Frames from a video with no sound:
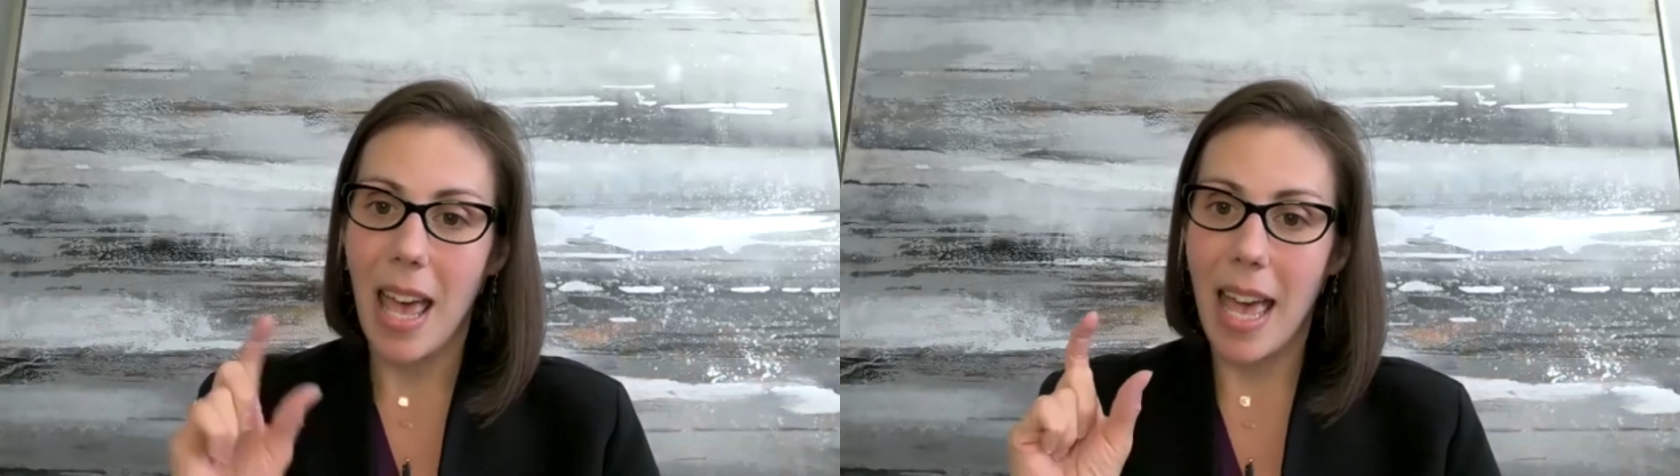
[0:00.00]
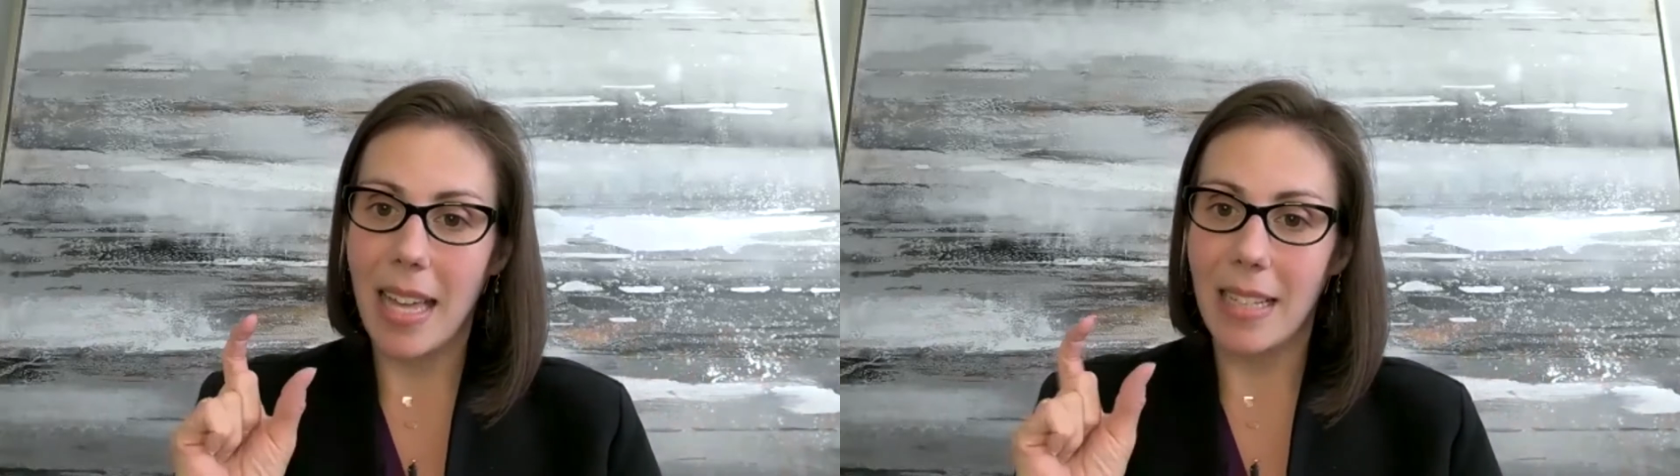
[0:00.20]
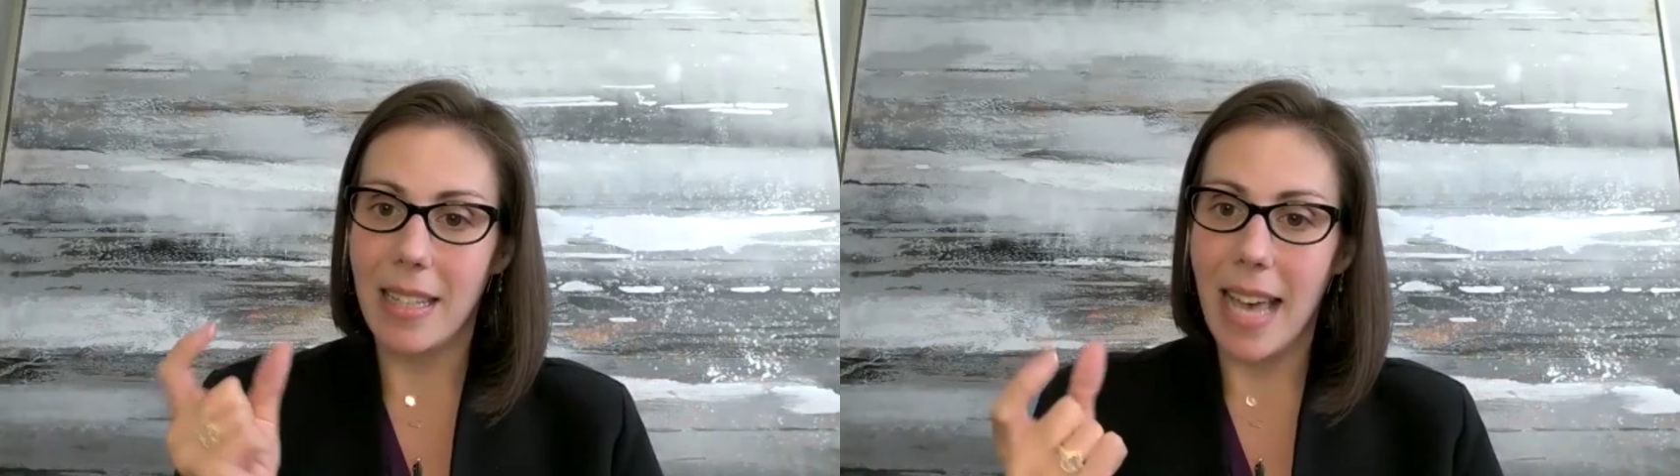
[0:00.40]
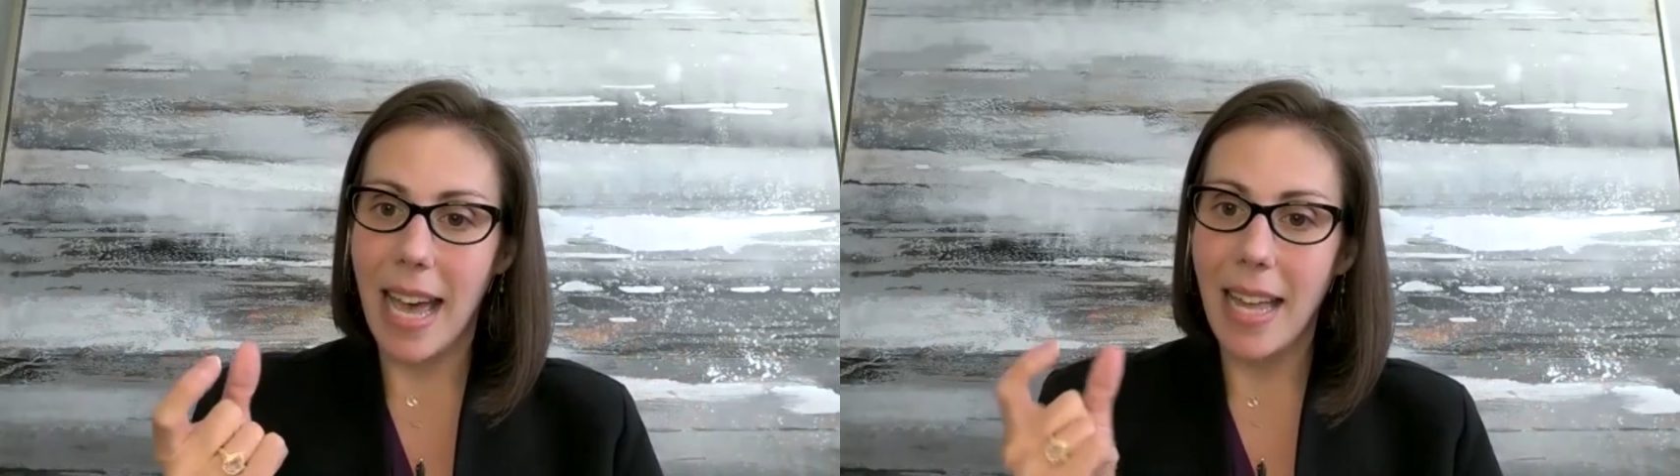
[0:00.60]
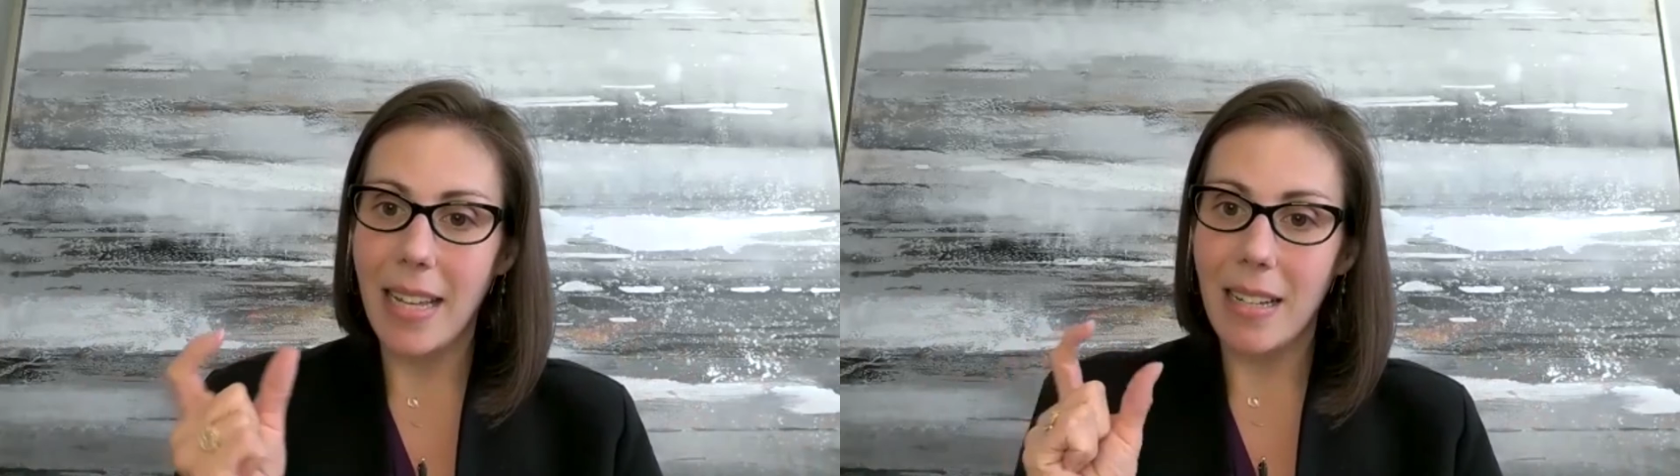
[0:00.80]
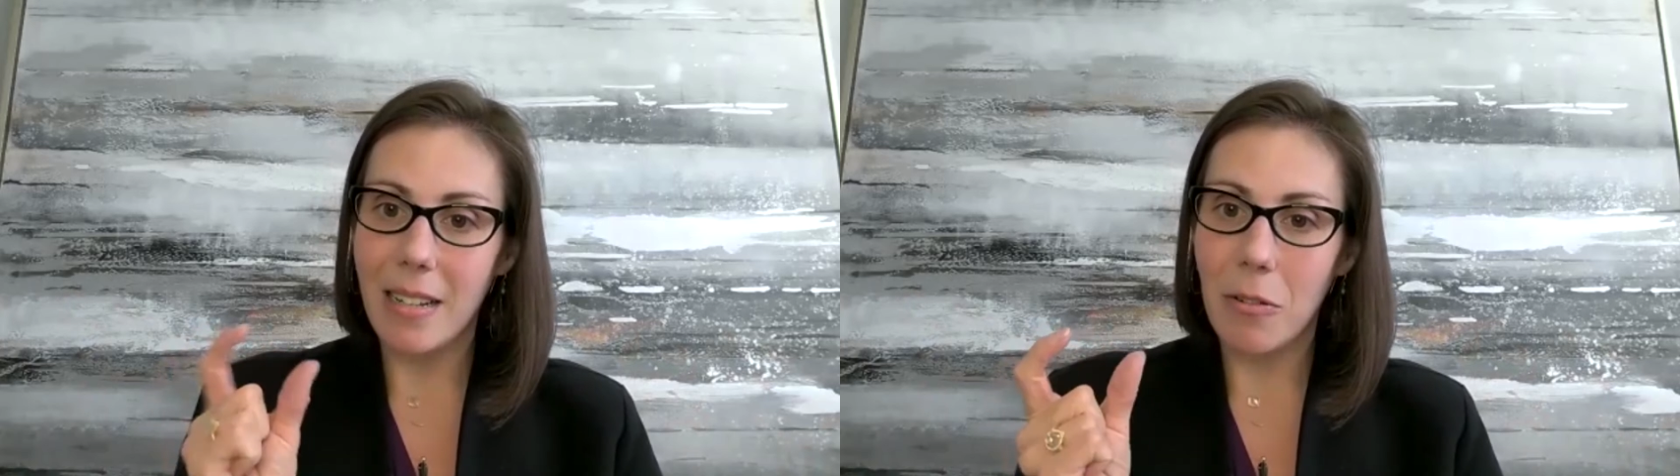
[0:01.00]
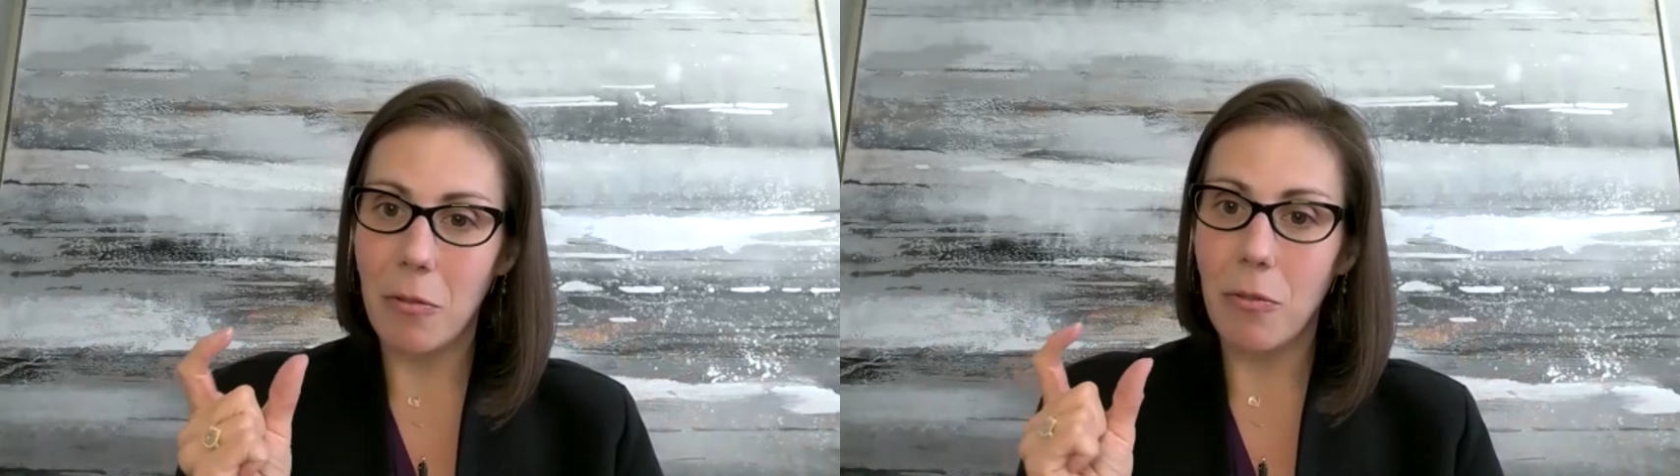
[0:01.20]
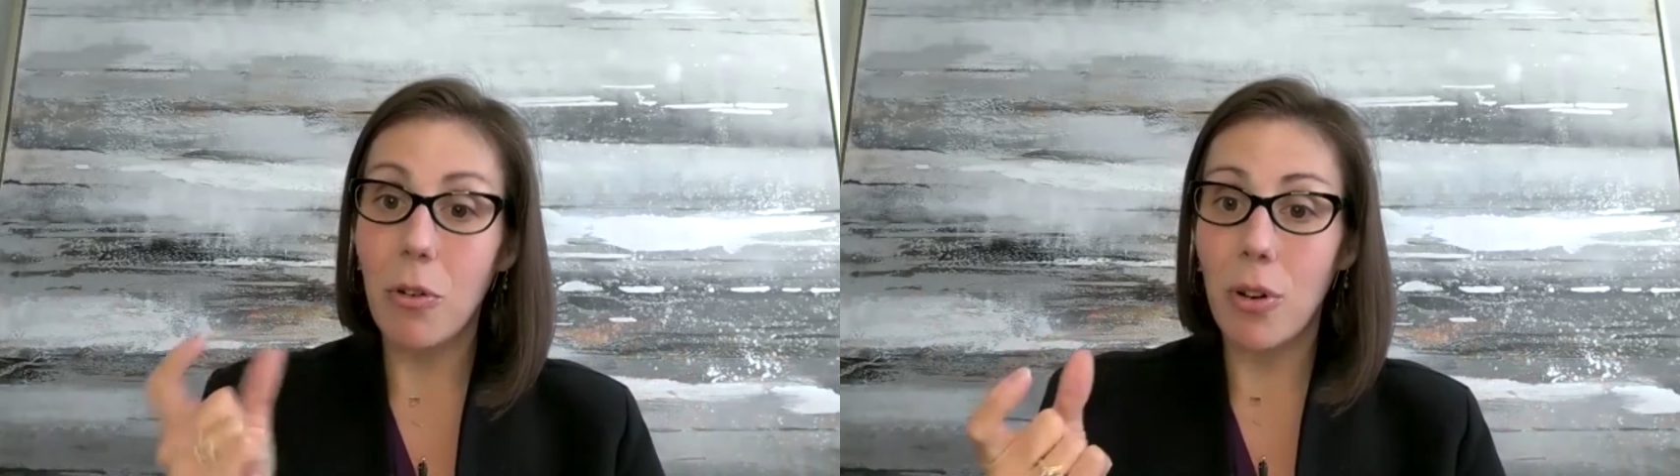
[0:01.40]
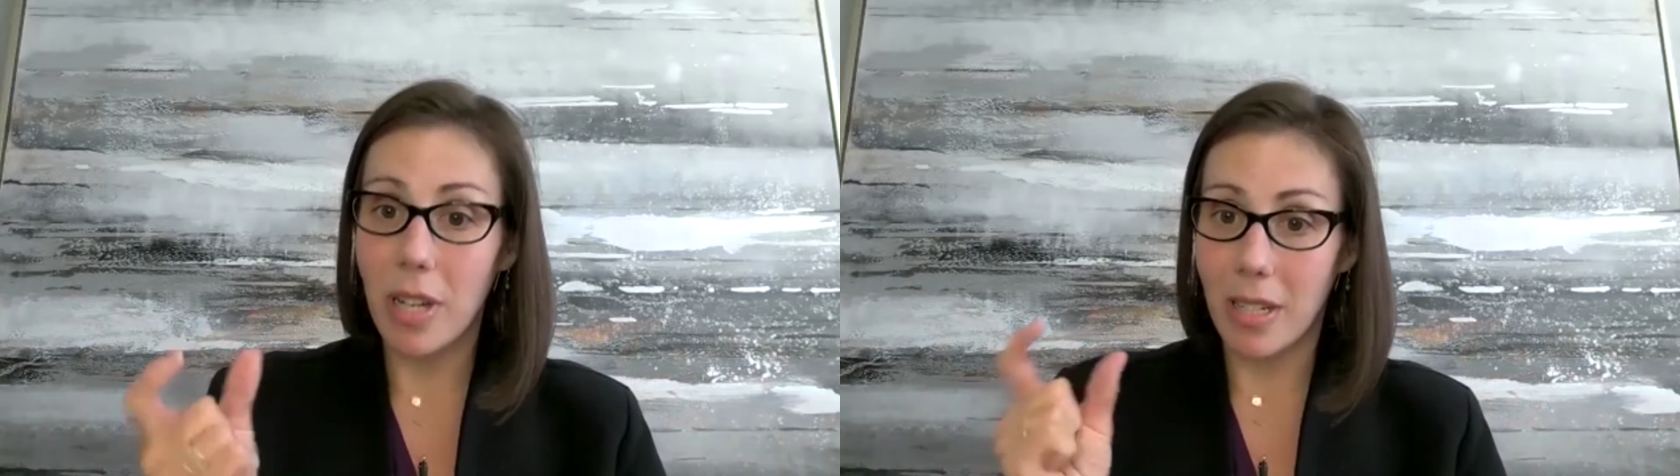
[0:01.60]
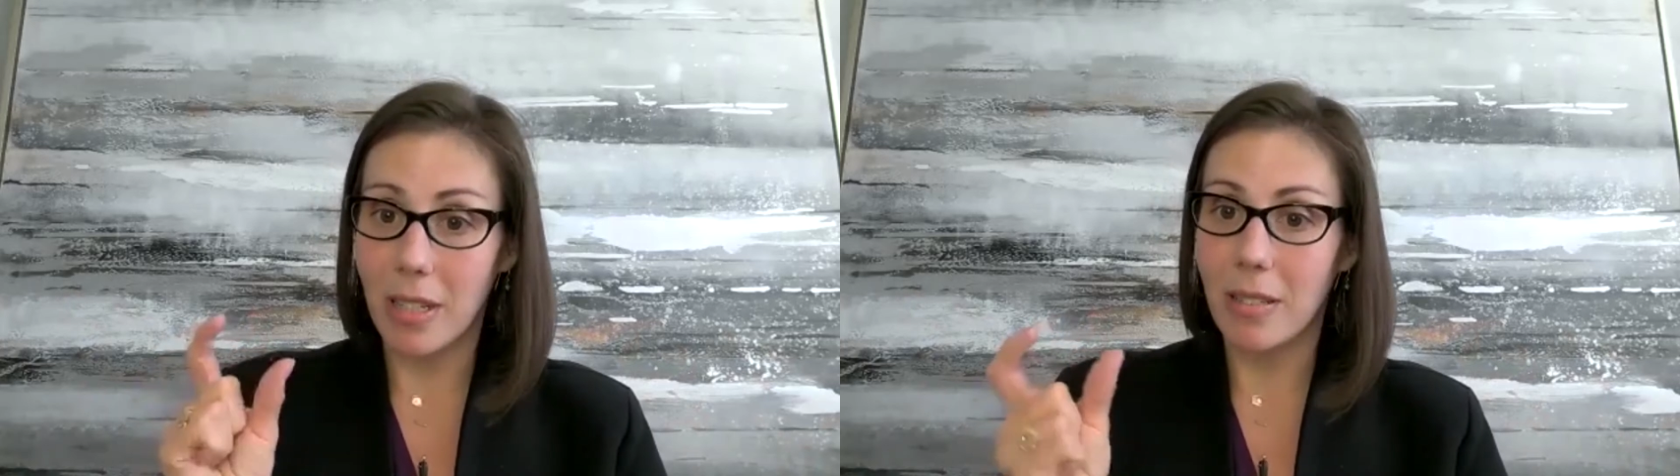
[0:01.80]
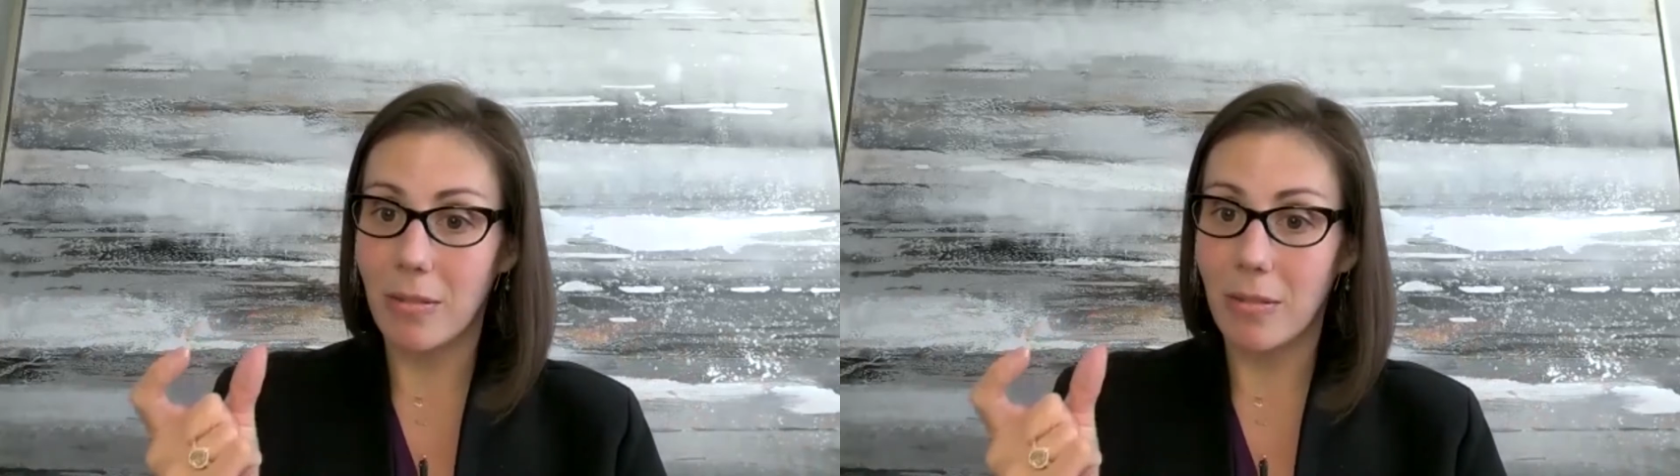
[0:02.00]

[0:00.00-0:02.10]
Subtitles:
And that foil,